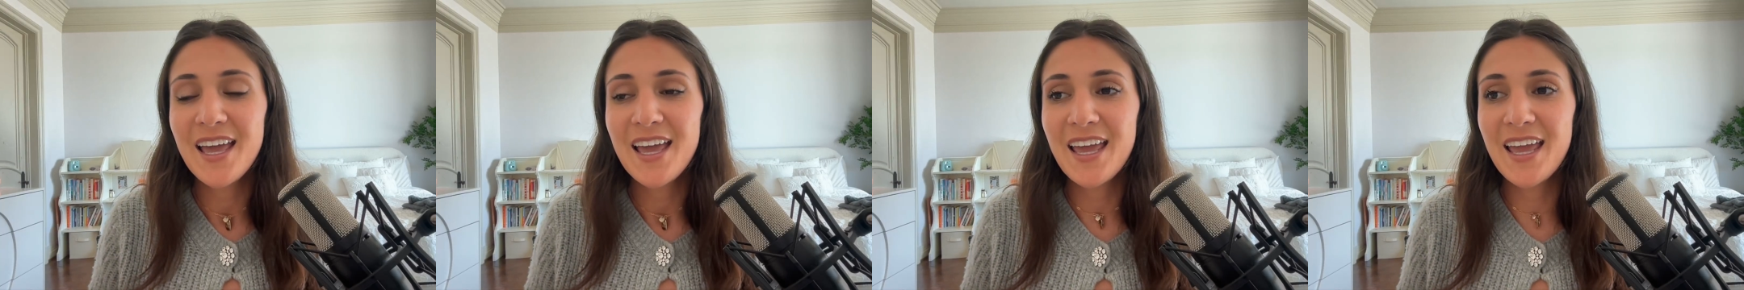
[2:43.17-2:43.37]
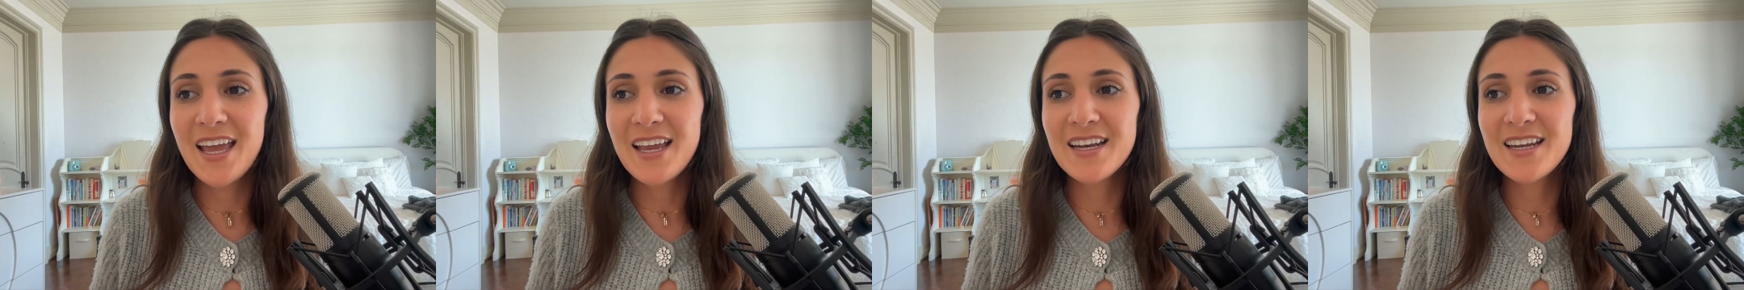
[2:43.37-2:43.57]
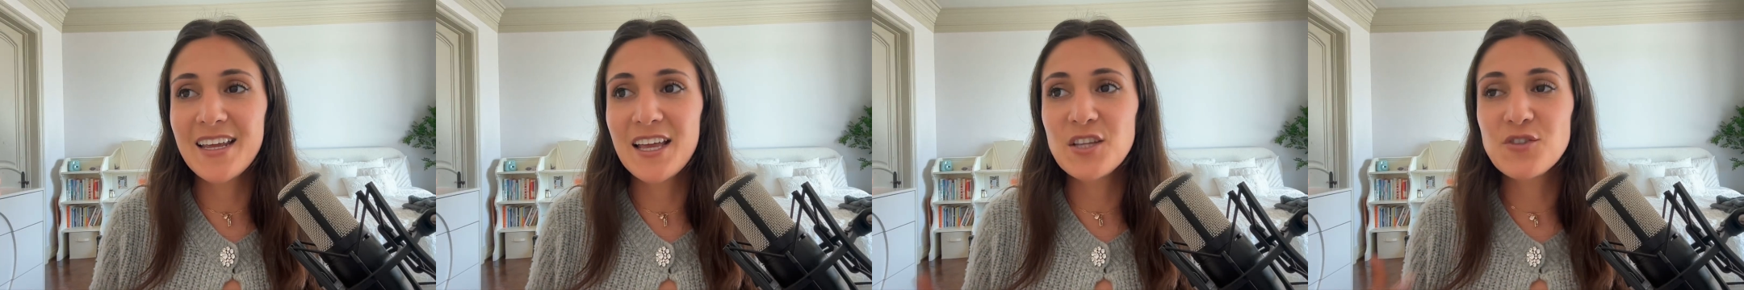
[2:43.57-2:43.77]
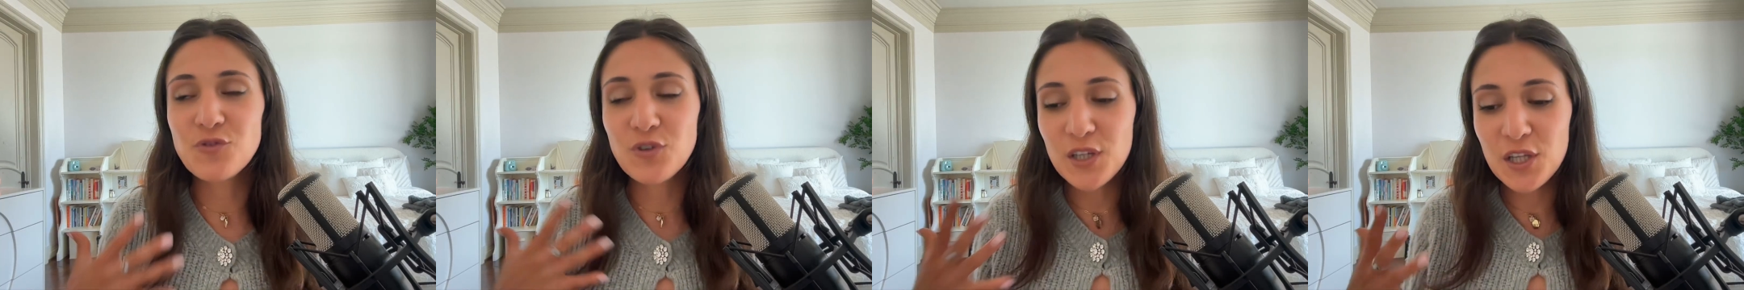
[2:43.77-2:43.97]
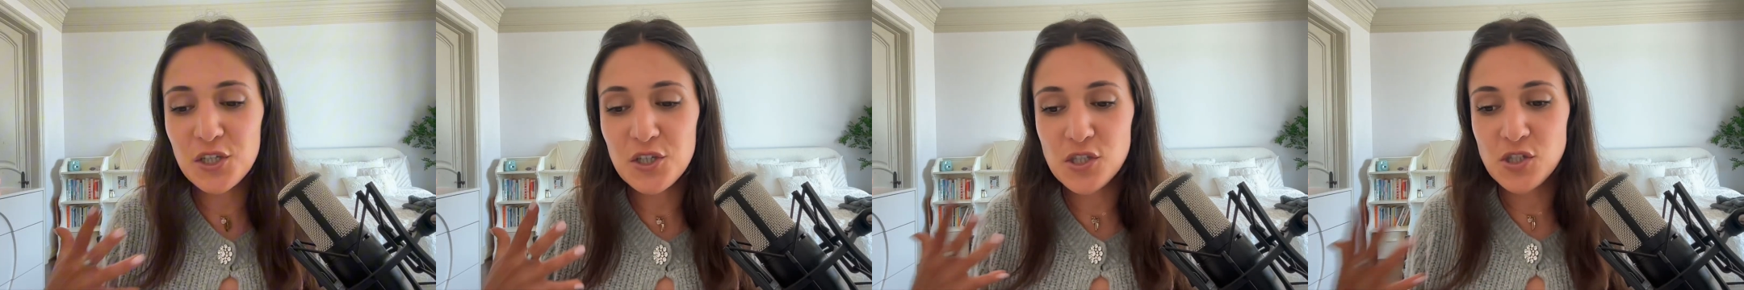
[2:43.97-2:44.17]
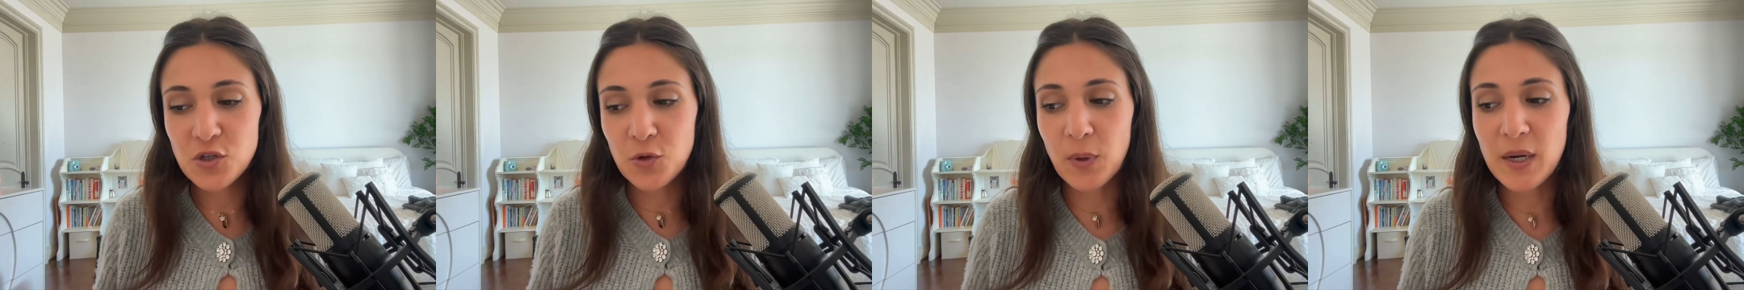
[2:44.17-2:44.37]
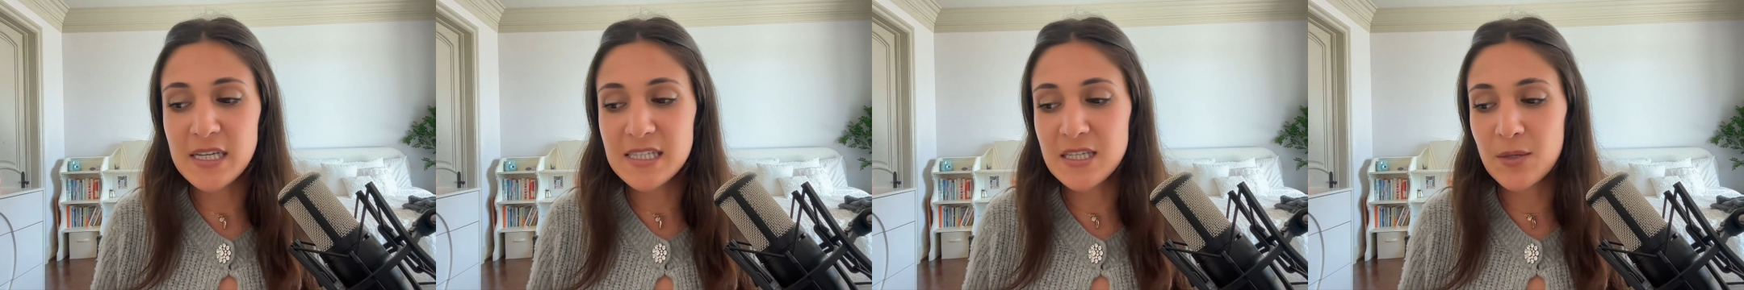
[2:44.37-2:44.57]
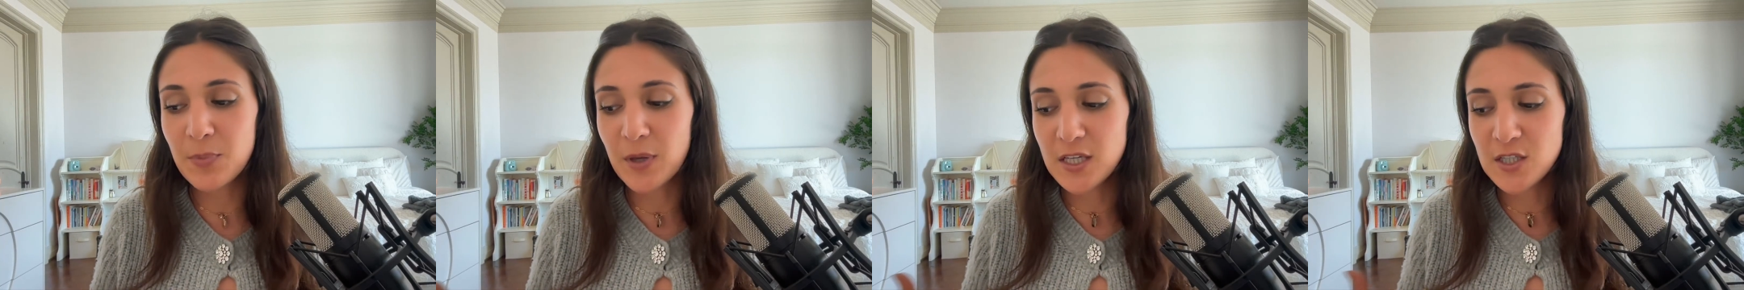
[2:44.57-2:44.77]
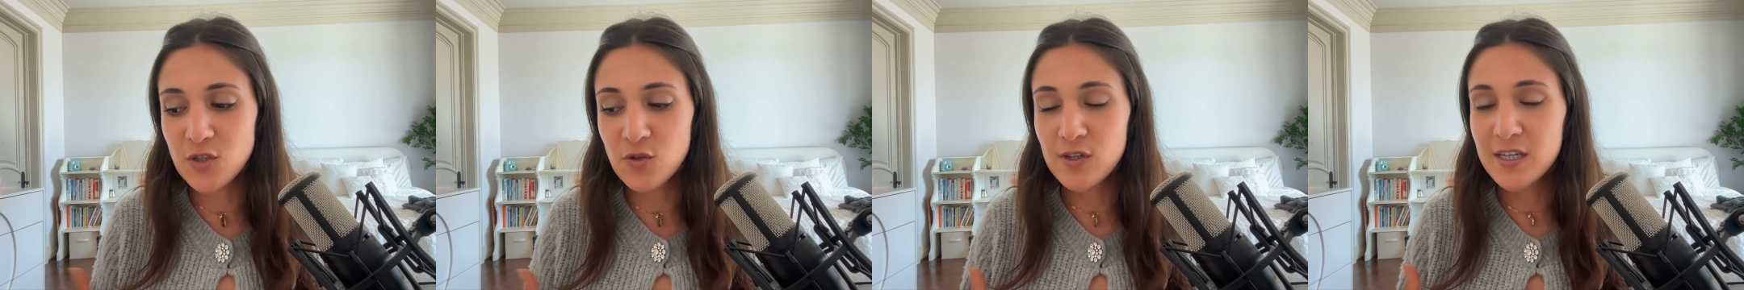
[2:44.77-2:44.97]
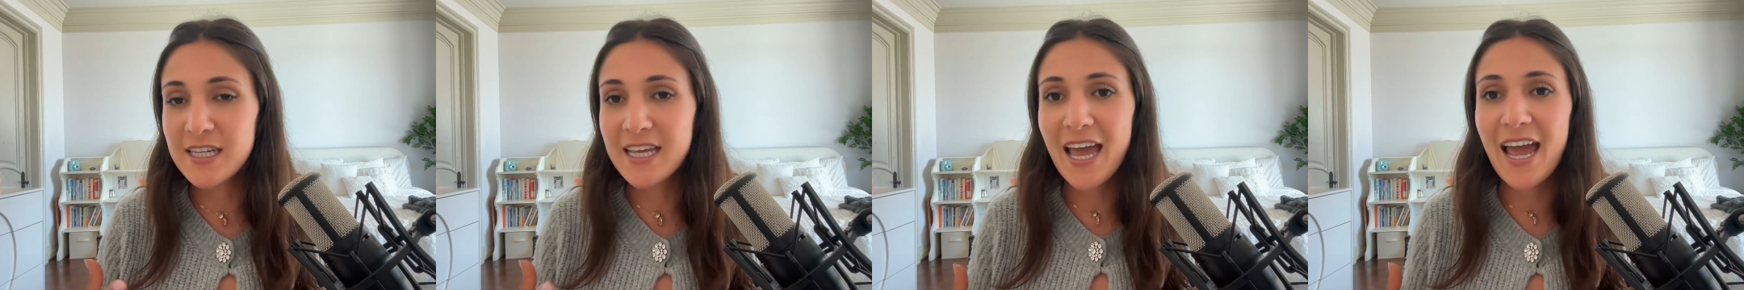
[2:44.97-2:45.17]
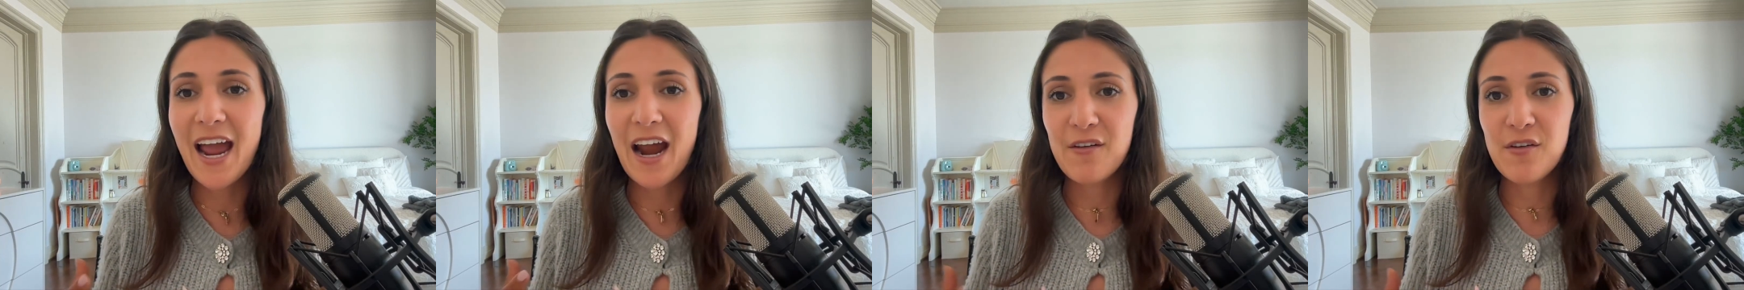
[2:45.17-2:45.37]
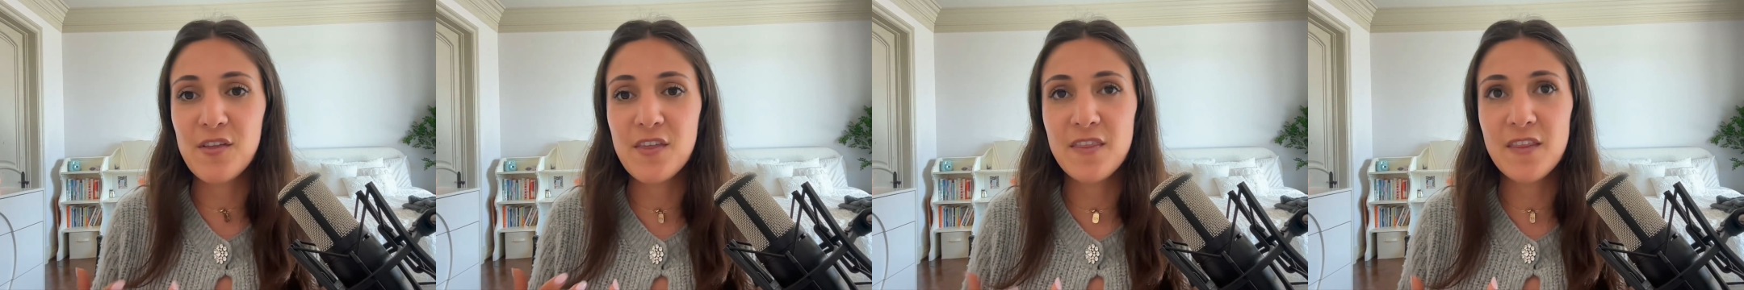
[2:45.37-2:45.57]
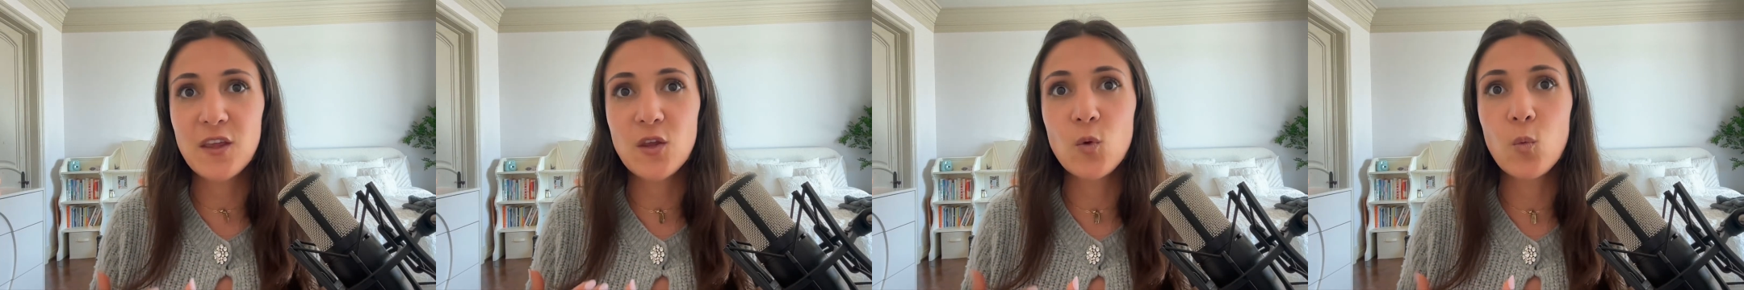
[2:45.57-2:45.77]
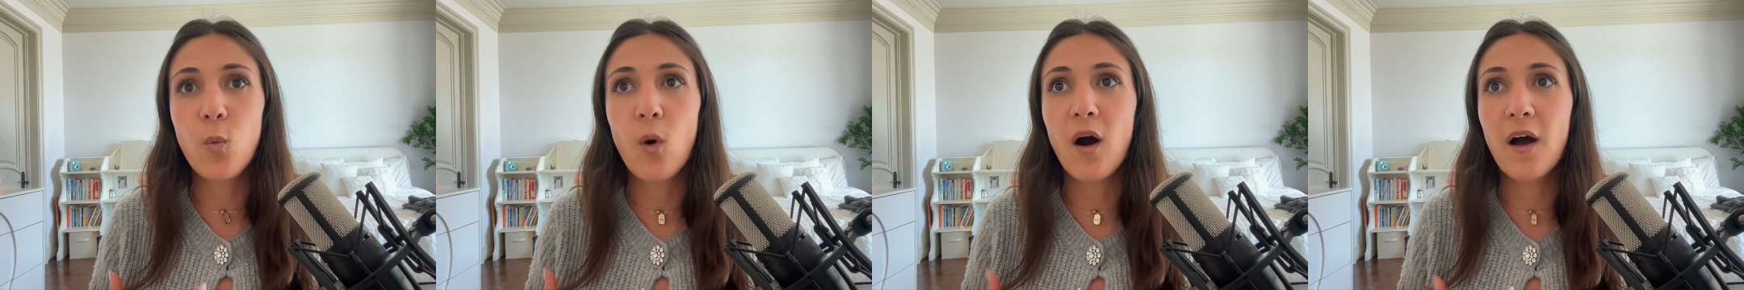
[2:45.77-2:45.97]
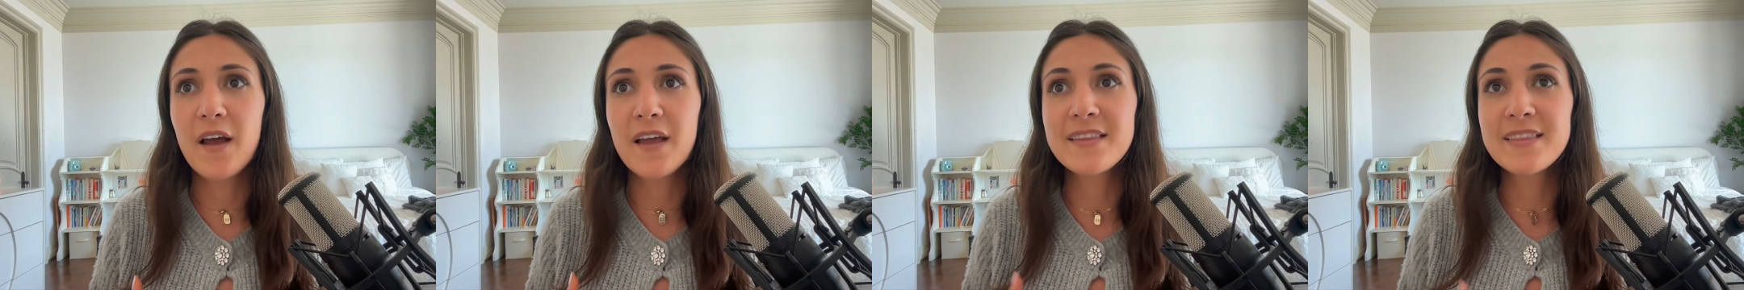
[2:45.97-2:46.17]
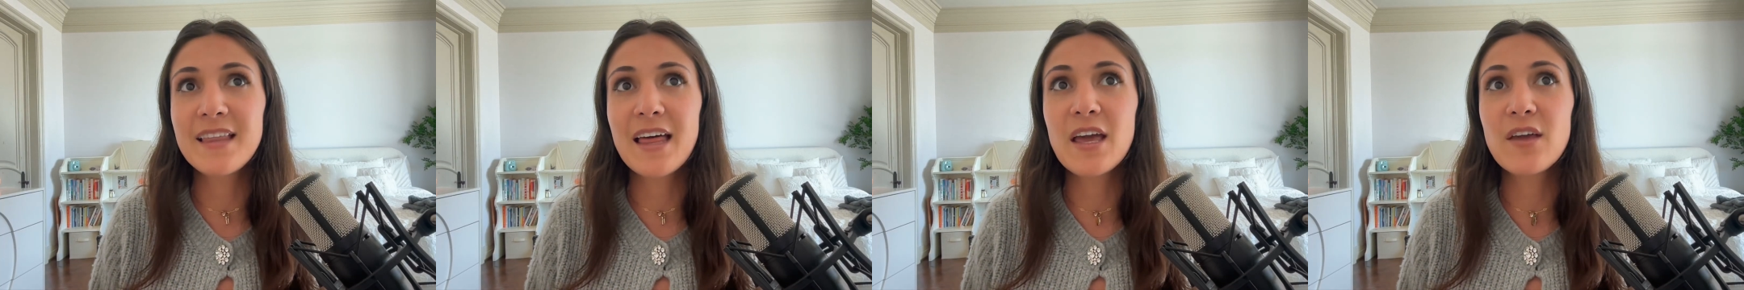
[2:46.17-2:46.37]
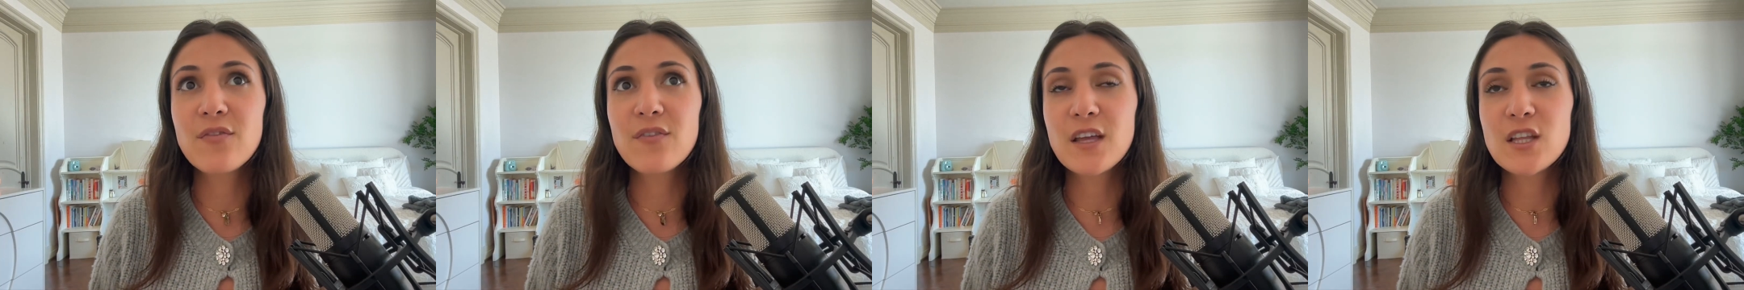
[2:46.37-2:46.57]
And it's really just crazy because you could get everything that you want in life.